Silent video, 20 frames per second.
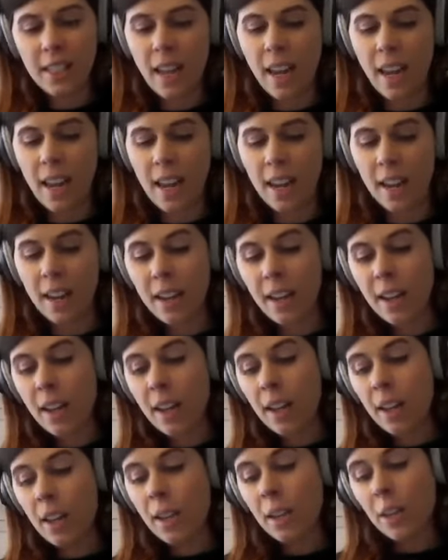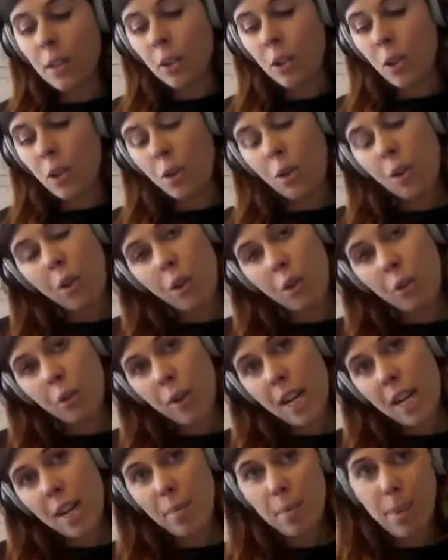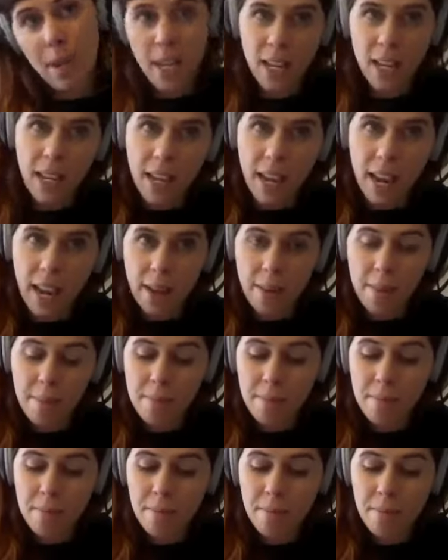saying 3 p.m.